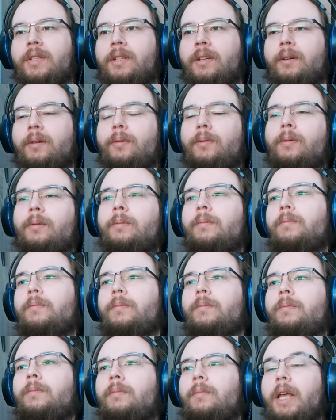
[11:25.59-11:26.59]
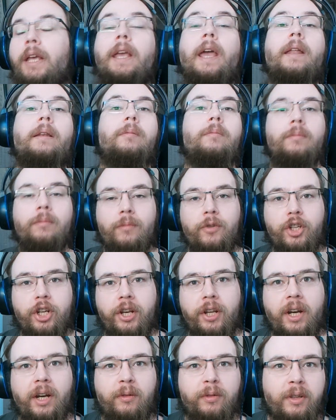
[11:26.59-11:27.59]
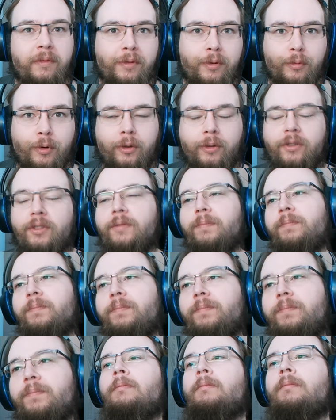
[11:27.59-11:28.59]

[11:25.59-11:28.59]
So again, check it out if you want.